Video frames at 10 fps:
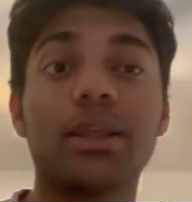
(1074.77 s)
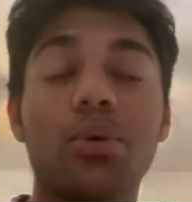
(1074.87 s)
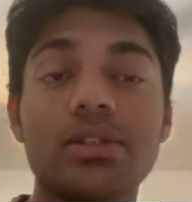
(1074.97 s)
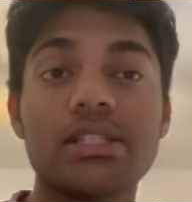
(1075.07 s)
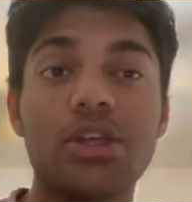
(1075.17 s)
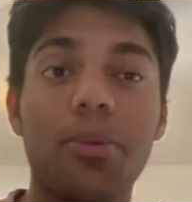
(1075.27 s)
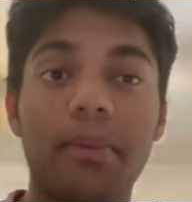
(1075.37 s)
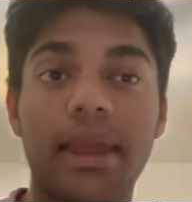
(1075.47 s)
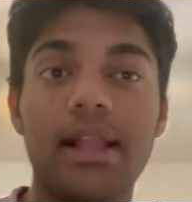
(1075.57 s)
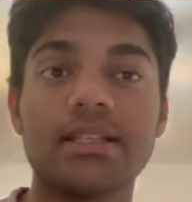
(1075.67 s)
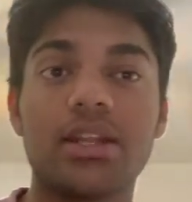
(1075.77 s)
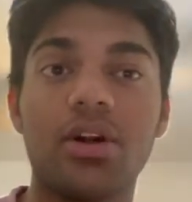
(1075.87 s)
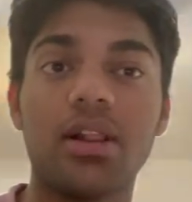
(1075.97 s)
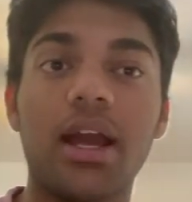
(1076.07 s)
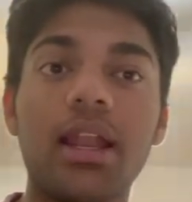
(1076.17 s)
they won't see your mails and
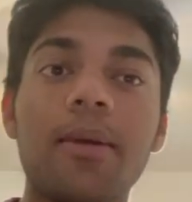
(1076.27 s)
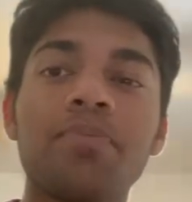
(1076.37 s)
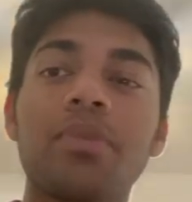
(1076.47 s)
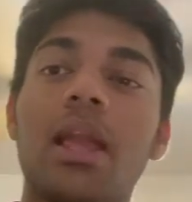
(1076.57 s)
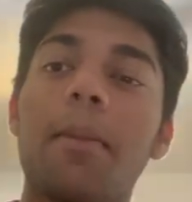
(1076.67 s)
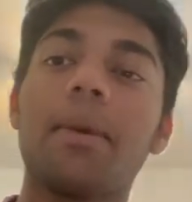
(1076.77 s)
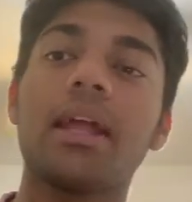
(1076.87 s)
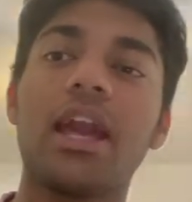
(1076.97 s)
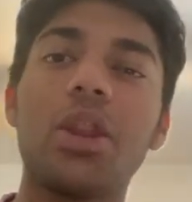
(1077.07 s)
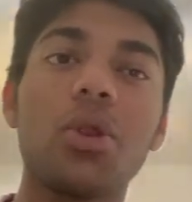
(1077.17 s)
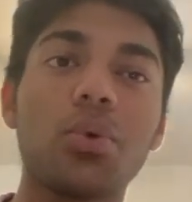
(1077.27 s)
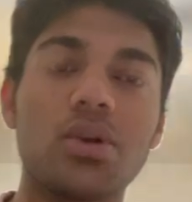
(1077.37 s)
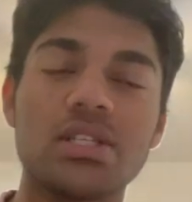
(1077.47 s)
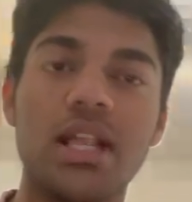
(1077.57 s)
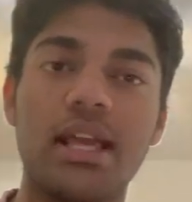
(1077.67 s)
all that but here it
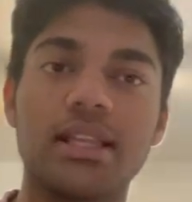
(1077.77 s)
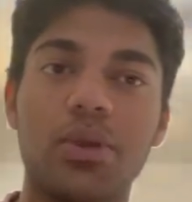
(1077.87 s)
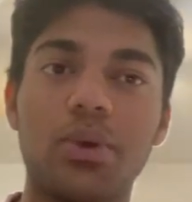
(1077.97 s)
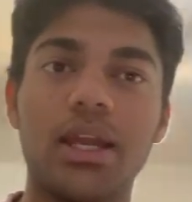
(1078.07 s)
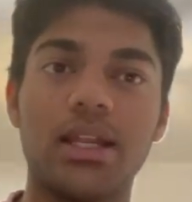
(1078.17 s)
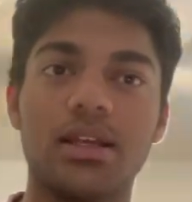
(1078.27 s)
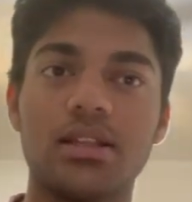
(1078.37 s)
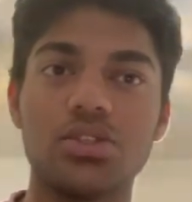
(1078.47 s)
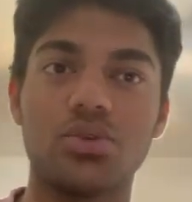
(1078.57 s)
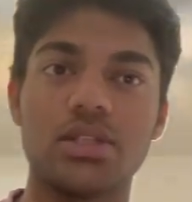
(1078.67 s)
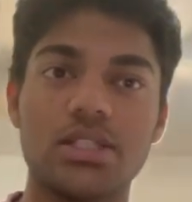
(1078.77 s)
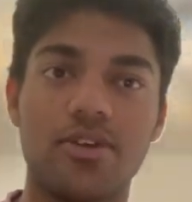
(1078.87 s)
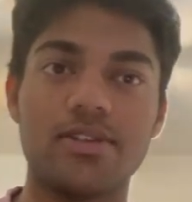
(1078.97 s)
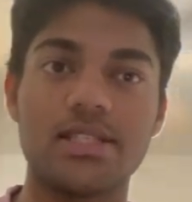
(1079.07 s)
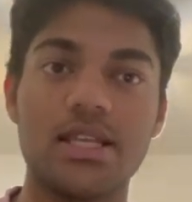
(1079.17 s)
wasn't like that we entered the student
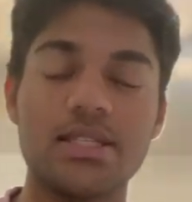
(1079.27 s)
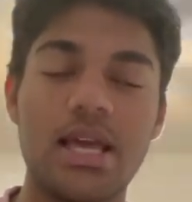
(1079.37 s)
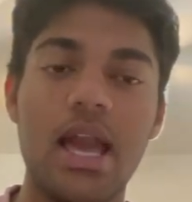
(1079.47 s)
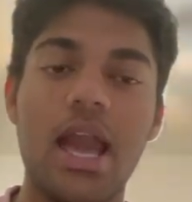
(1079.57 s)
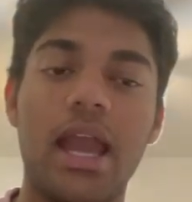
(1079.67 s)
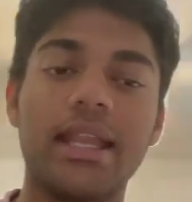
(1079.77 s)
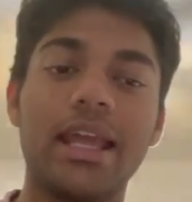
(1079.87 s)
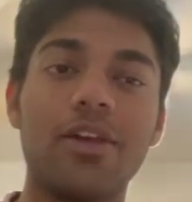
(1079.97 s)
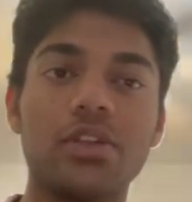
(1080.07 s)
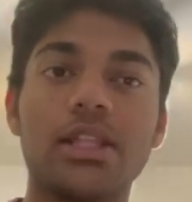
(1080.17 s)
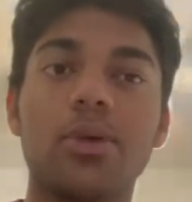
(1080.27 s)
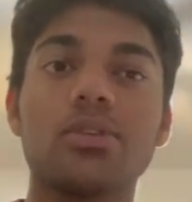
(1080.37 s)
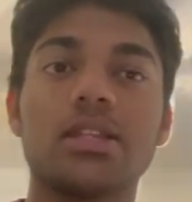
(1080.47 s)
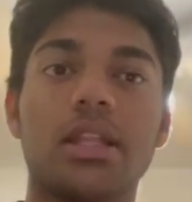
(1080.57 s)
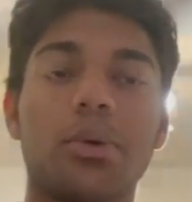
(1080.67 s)
services and everything
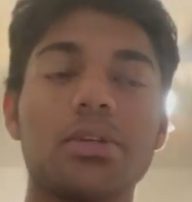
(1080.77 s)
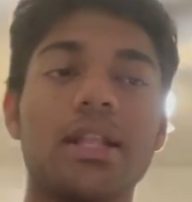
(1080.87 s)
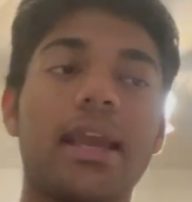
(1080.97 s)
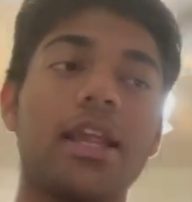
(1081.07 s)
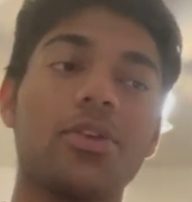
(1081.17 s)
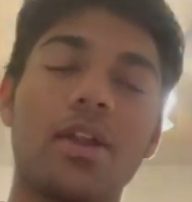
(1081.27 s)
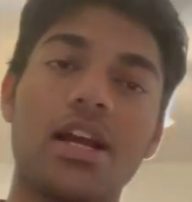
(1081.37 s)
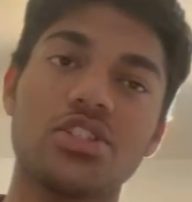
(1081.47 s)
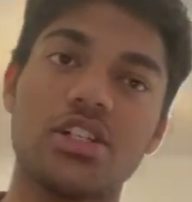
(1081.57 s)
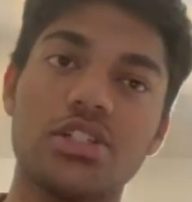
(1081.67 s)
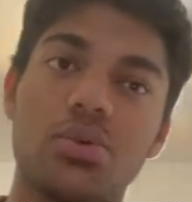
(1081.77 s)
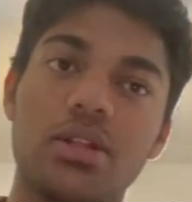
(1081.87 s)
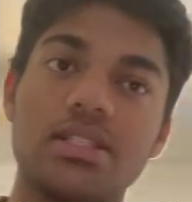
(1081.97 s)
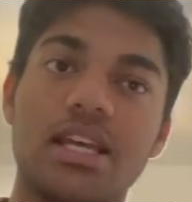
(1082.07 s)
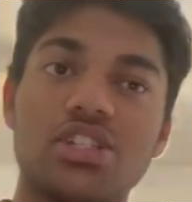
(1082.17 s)
was there there was like international
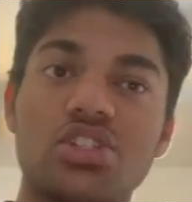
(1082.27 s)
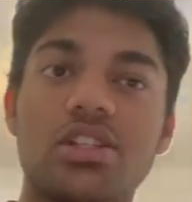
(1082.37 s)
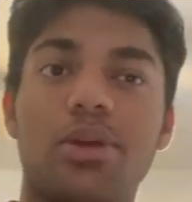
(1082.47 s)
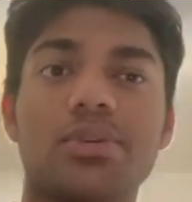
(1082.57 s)
student section there